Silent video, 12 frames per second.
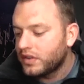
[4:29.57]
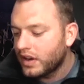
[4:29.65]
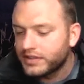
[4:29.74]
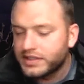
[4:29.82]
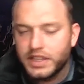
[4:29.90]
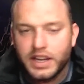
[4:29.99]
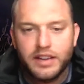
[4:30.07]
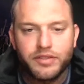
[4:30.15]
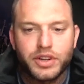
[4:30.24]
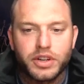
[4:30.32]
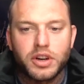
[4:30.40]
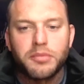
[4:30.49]
You obviously have
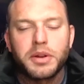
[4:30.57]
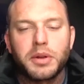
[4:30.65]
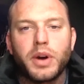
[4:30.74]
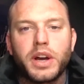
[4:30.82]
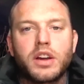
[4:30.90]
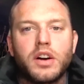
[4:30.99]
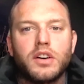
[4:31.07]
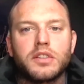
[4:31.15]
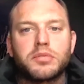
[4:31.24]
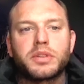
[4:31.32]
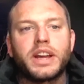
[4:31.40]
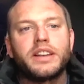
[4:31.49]
your company-wide calls,
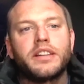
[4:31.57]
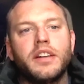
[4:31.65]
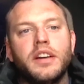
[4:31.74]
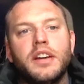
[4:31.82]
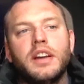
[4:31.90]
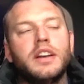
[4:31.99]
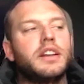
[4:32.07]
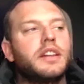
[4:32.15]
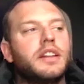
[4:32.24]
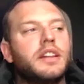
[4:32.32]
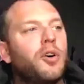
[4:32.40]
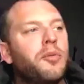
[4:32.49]
but then
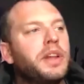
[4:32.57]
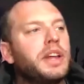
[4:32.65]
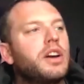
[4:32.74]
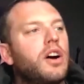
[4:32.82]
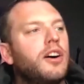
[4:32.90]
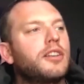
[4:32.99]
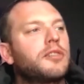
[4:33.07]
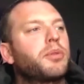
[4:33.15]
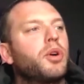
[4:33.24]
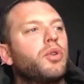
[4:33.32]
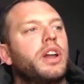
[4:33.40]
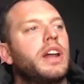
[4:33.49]
you've so many calls
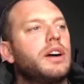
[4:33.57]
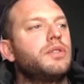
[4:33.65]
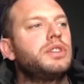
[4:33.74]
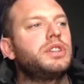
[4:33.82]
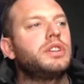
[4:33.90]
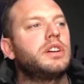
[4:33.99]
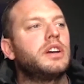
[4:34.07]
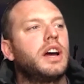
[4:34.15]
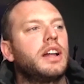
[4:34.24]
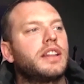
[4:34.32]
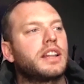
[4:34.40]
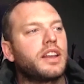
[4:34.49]
broken out
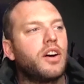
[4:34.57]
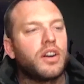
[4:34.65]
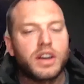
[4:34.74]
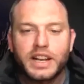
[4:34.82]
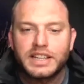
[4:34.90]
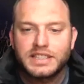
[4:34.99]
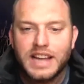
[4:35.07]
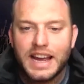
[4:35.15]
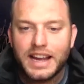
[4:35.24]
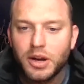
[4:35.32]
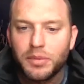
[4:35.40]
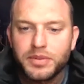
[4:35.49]
that they all kind of stack up.